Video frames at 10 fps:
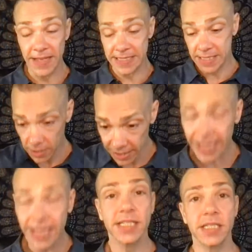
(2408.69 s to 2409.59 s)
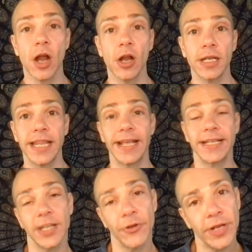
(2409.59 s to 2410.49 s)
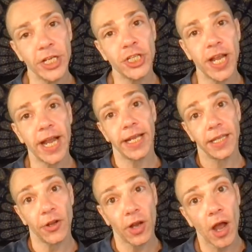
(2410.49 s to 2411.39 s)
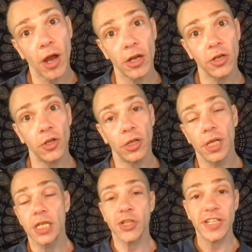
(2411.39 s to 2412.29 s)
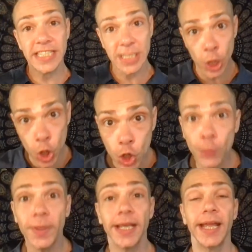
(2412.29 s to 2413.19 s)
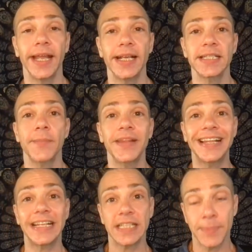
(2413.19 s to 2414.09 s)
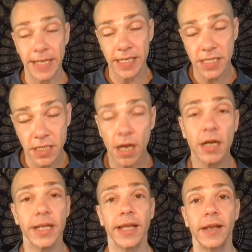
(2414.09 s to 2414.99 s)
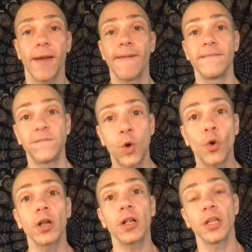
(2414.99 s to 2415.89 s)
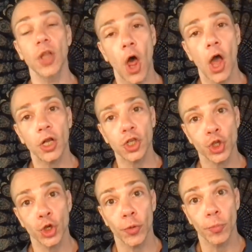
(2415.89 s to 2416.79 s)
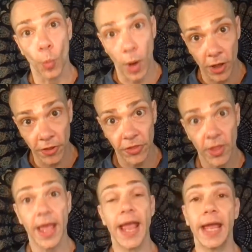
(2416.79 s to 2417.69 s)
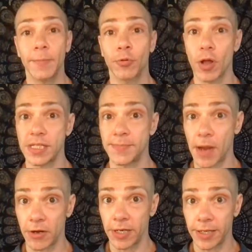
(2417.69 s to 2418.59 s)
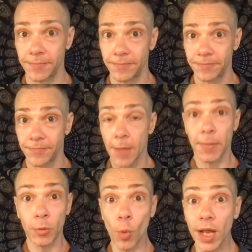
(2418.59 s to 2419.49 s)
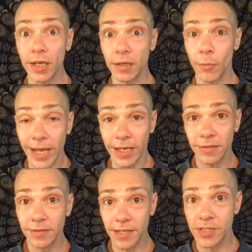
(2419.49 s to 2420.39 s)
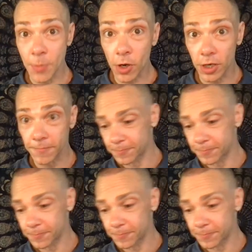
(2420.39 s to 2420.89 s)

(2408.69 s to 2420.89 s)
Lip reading: This Kings start things, they're initiating, they're cardinal. So this is a new beginning, something that's being started for long-term wealth and prosperity. But what? Wait, there's more.